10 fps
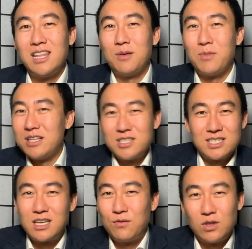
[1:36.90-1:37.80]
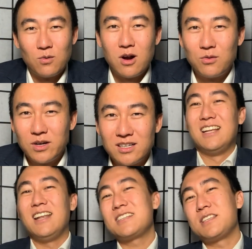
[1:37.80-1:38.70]
They might just give you the wrong one.
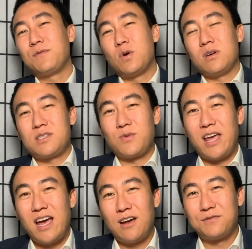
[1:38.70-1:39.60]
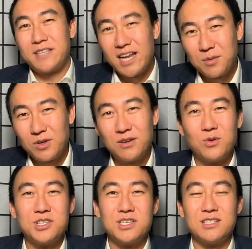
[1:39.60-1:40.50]
Next, of course, we have terebi,
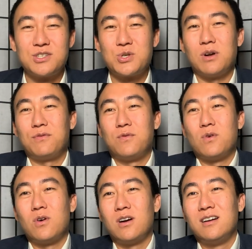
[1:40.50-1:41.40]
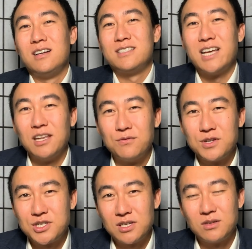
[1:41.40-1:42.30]
which is short for
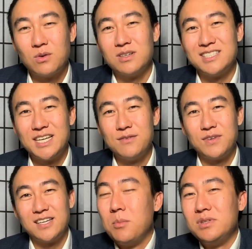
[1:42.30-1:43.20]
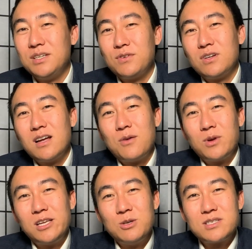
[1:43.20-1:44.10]
television or TV. Believe it or not,
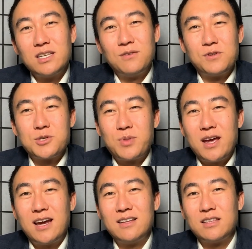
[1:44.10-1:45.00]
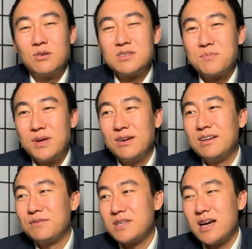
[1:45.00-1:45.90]
when I used to live in Japan, there was a
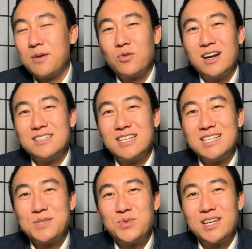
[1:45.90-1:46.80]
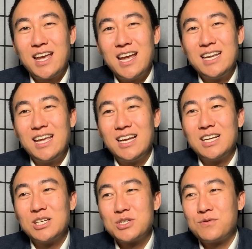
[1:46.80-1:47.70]
period of time where I didn't speak any
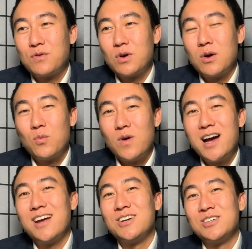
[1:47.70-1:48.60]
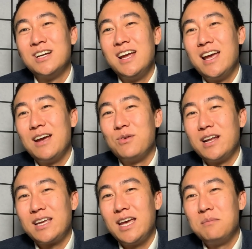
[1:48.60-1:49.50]
English for a while. And when
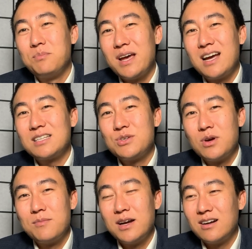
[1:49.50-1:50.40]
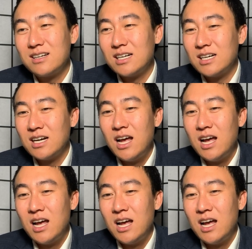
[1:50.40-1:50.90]
I came back to America,